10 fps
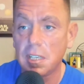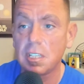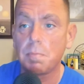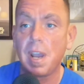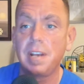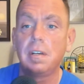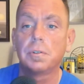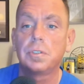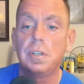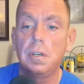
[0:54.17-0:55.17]
That's my deal
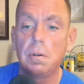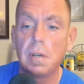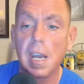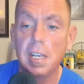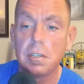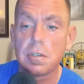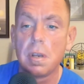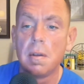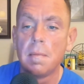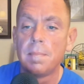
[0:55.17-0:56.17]
to you guys.
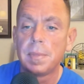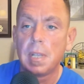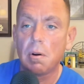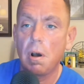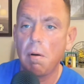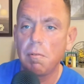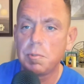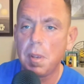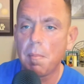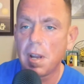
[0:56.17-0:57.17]
It'll always
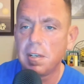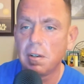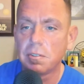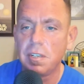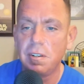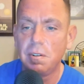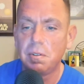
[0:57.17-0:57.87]
be my deal to you.